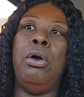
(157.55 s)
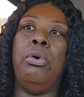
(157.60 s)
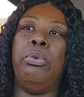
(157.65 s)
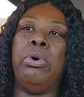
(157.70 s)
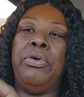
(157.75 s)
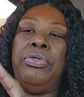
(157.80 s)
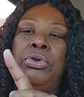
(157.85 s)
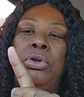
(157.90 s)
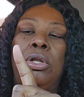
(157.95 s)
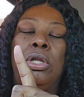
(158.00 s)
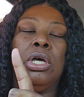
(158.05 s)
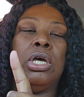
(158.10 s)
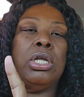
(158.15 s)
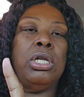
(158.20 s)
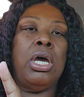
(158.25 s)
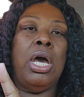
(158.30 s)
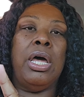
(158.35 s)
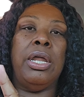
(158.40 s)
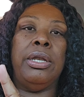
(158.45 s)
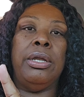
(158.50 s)
whether you're
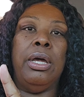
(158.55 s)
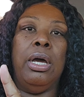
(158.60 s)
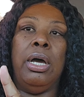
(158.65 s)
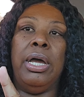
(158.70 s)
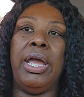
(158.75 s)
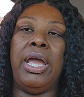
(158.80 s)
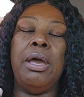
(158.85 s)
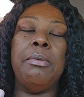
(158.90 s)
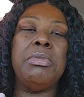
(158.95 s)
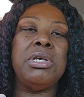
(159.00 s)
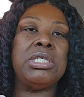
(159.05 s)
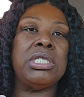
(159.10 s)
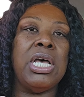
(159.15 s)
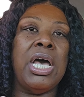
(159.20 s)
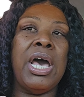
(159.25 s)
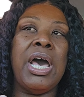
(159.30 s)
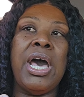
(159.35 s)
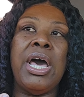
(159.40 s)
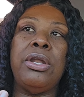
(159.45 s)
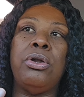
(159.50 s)
looking on
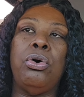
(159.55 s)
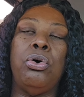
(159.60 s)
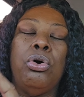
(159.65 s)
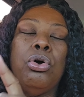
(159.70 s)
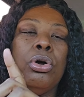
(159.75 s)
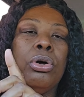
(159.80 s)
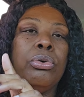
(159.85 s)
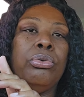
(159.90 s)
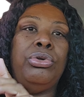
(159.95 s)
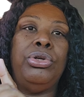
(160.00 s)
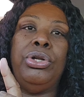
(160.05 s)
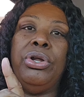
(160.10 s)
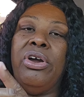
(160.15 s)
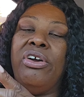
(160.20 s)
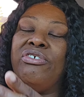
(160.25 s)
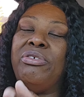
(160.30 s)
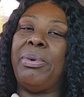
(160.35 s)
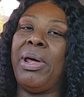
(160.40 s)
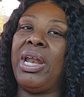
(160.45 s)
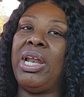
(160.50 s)
Amazon or,
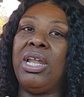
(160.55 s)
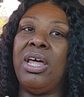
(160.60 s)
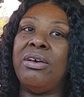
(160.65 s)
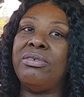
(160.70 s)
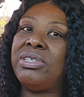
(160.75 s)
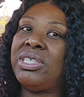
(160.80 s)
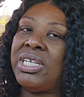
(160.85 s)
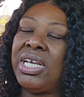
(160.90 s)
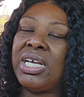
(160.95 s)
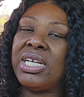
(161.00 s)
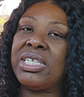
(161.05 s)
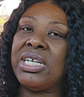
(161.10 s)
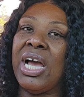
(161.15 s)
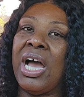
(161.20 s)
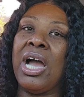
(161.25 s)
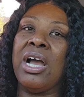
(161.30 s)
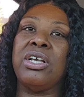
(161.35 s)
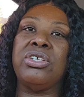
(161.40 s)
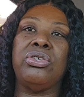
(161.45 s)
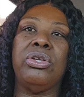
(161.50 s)
everybody loves
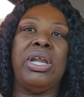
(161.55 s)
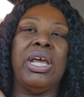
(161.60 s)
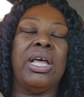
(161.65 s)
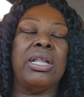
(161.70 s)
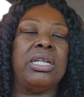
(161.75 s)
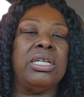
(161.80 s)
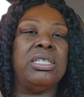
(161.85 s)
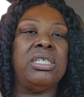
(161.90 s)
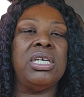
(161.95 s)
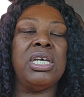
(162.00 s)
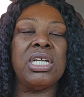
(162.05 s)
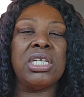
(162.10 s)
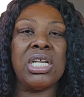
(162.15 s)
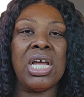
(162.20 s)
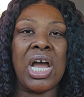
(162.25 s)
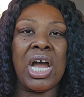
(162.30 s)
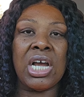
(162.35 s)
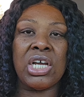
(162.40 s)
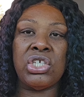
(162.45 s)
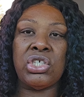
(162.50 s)
TikTok. So they got the
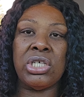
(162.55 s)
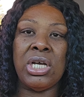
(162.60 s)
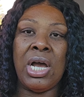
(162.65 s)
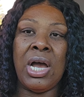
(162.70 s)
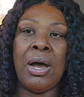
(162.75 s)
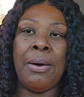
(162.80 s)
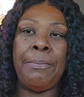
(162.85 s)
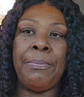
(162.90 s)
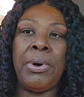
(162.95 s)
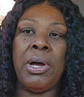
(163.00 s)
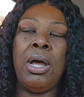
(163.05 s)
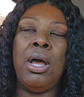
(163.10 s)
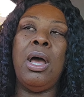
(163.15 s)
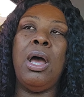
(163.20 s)
TikTok shop.